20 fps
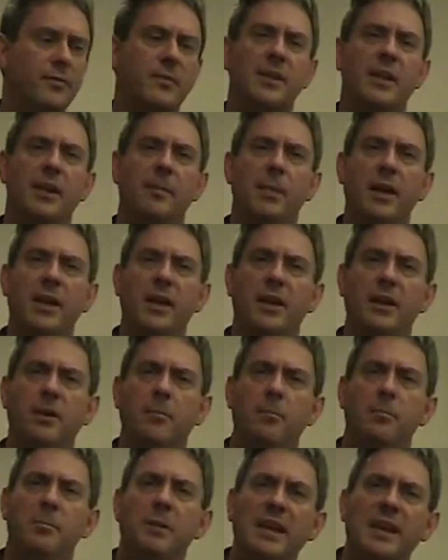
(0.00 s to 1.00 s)
They may
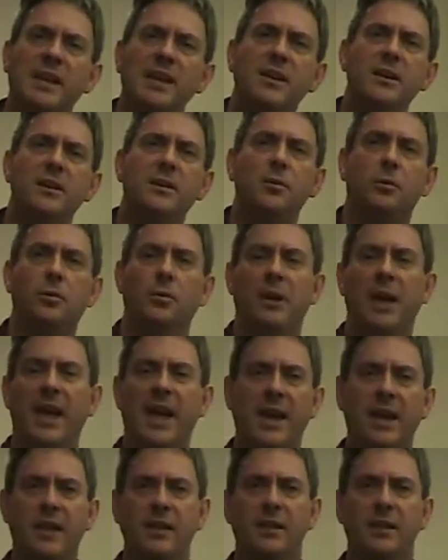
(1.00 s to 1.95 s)
impede or aid